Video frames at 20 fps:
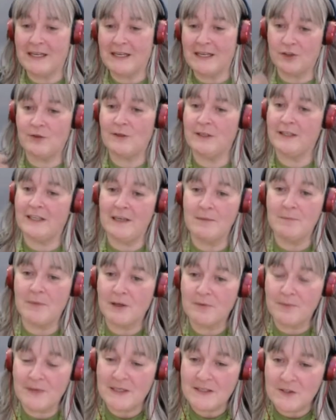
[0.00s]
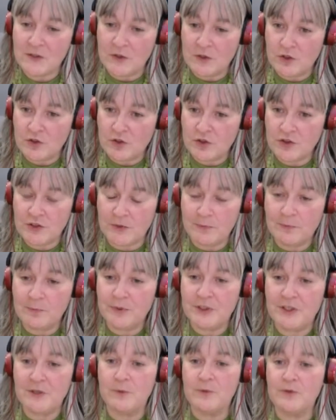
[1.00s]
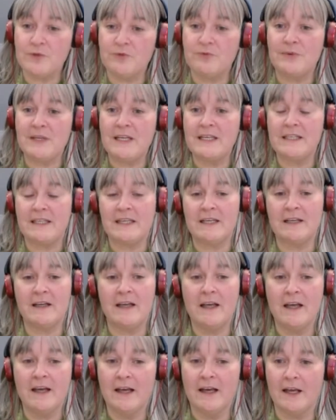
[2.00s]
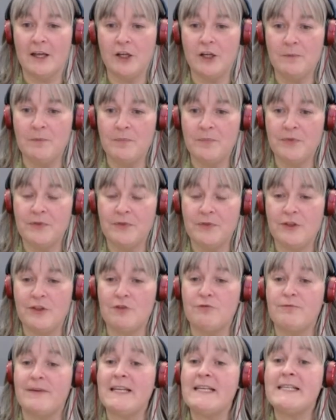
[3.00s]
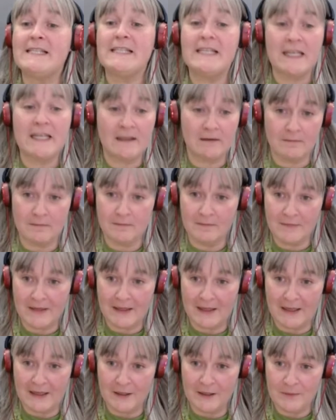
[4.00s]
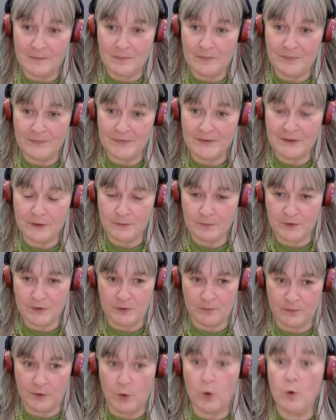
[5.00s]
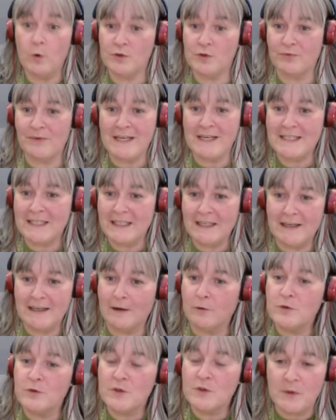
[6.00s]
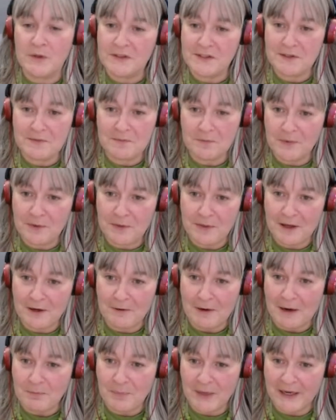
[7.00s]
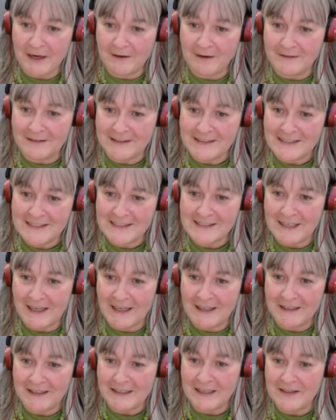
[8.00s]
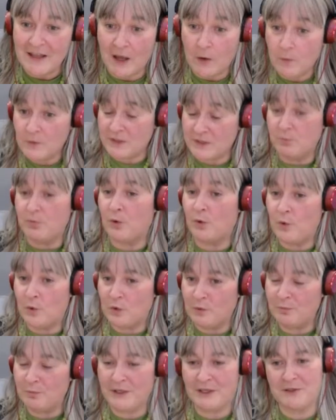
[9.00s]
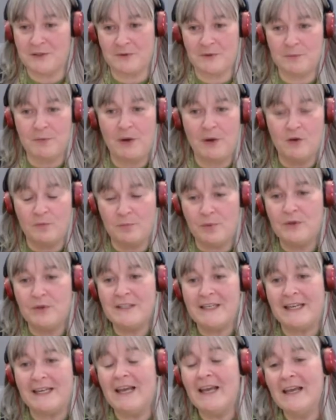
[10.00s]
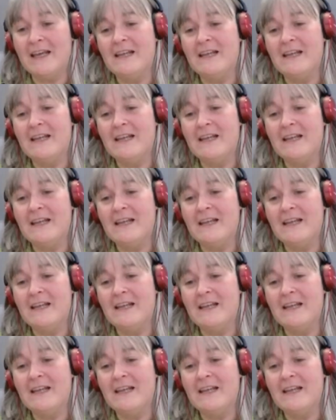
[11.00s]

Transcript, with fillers: actually in my research somebody was reading um, the racing um, the, the, the horse racing announcements with their mm-hmm. grandparents, and and that was important because it was part of bonding.